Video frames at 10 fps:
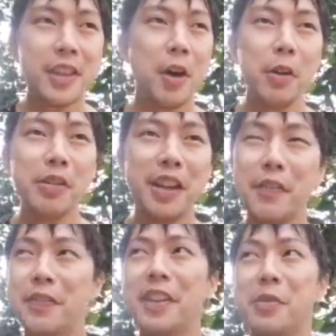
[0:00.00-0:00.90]
all those
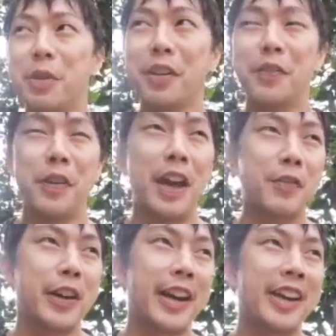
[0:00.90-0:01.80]
stuff doesn't work.
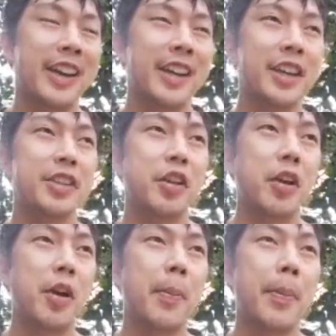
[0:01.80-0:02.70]
FYI, you
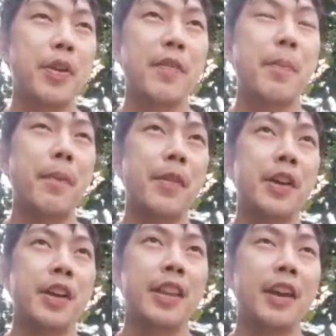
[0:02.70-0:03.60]
have,
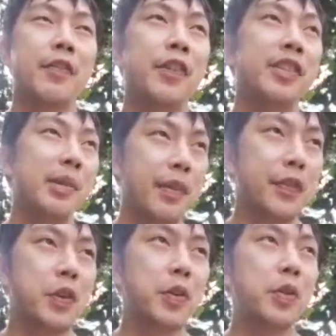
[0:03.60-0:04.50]
like, for some of
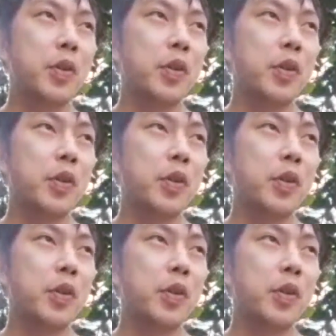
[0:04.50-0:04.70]
you